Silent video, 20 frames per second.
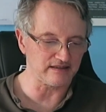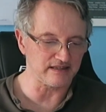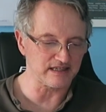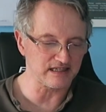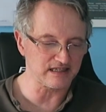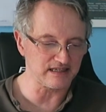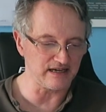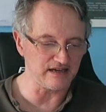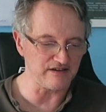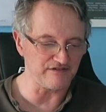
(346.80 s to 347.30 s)
that the
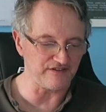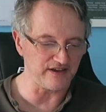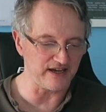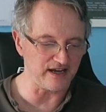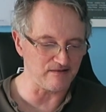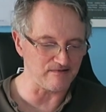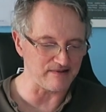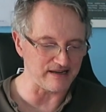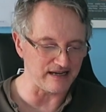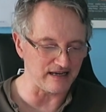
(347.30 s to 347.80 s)
safe
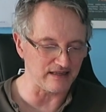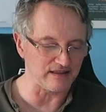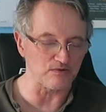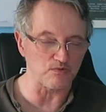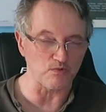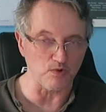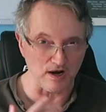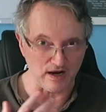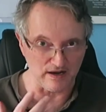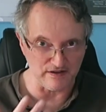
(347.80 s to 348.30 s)
area, the
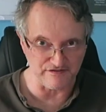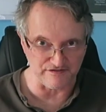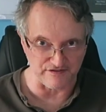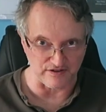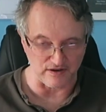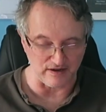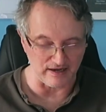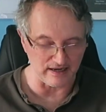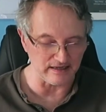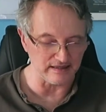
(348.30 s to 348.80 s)

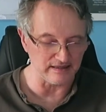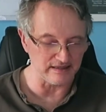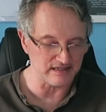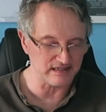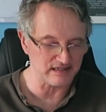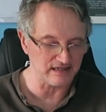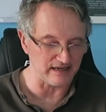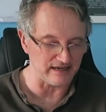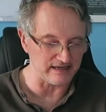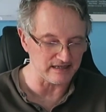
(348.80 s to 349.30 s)
Wi-Fi, in
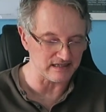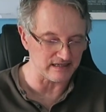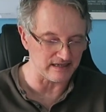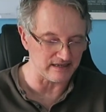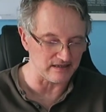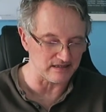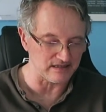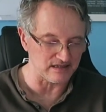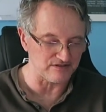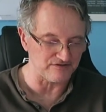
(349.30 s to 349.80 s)
this case
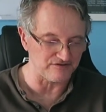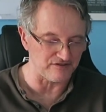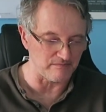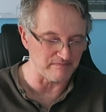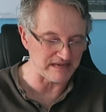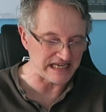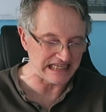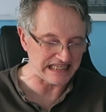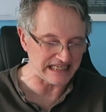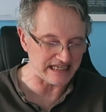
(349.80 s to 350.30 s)
ours is
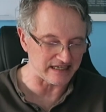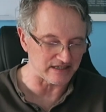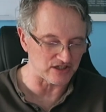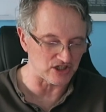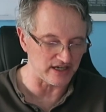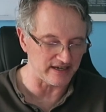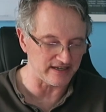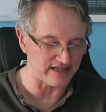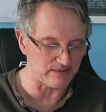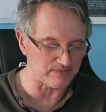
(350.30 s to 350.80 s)
Familia
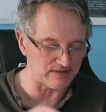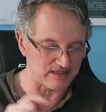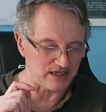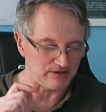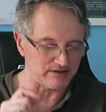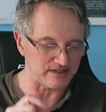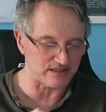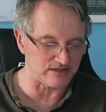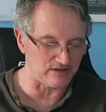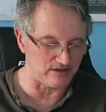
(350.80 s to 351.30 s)
Jacobs.
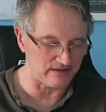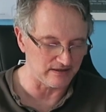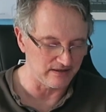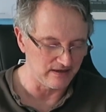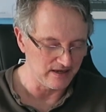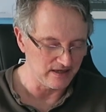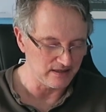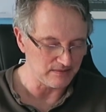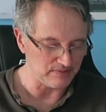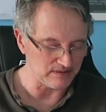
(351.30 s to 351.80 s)
No, it's not,
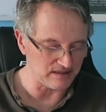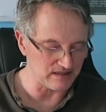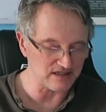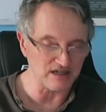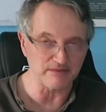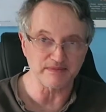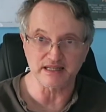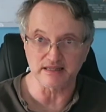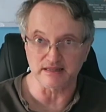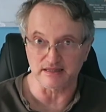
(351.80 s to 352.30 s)
because
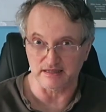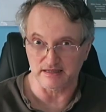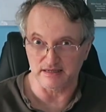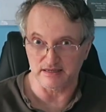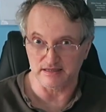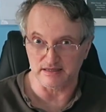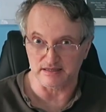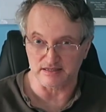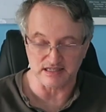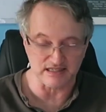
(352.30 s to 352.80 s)
I'm in
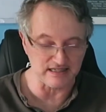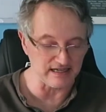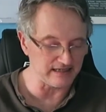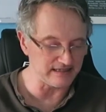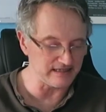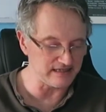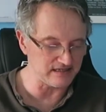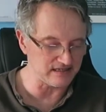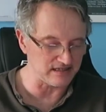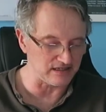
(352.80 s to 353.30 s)
the
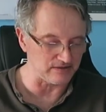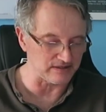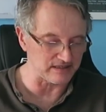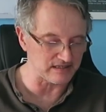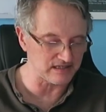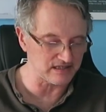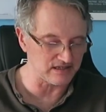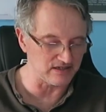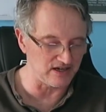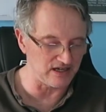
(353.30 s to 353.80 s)
study, so
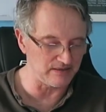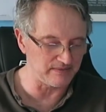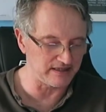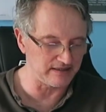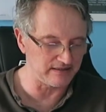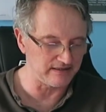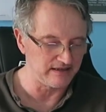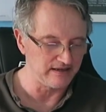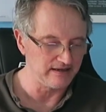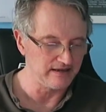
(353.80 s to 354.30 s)
it's
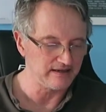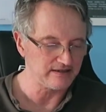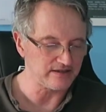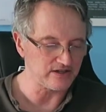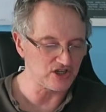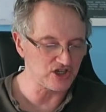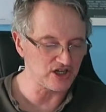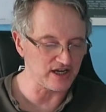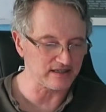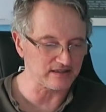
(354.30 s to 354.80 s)
Simon,
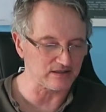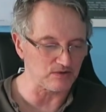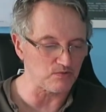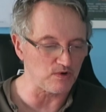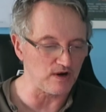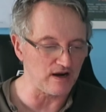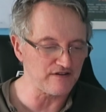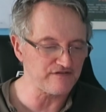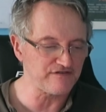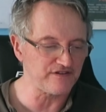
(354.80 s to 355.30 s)
to check the
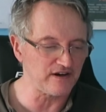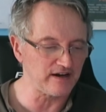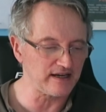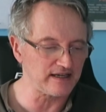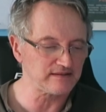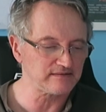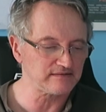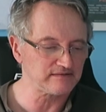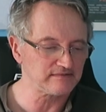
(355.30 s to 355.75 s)
Wi-Fi.